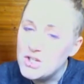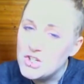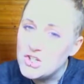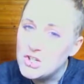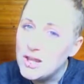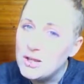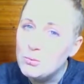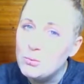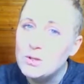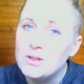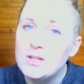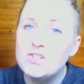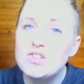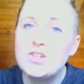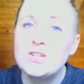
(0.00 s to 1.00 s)
Much
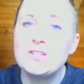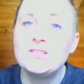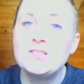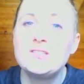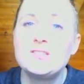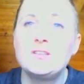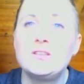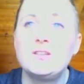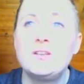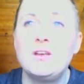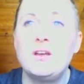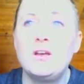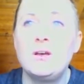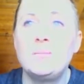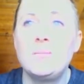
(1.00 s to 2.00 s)
like
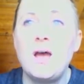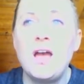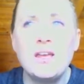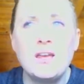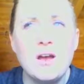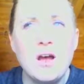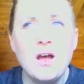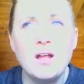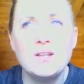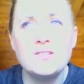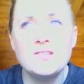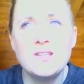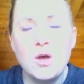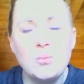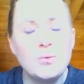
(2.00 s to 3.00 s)
religious
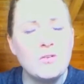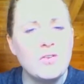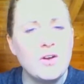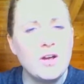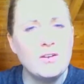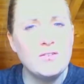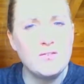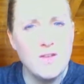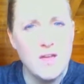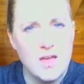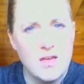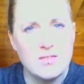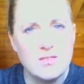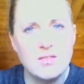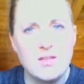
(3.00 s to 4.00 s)
icons help
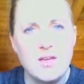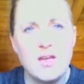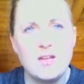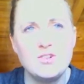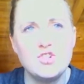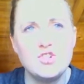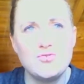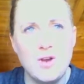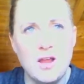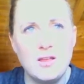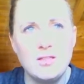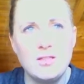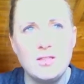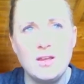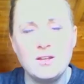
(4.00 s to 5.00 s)
provide faith and
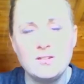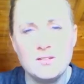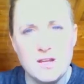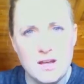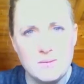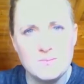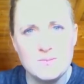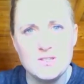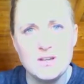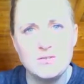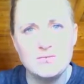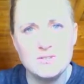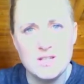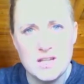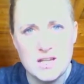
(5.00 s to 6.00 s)
strength in
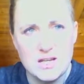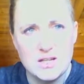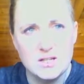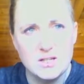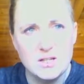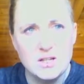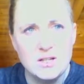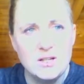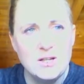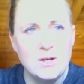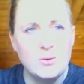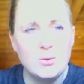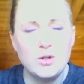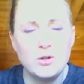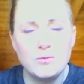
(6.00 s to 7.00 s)
times of need,
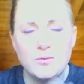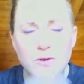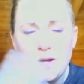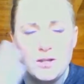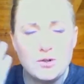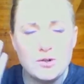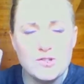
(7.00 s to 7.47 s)
where you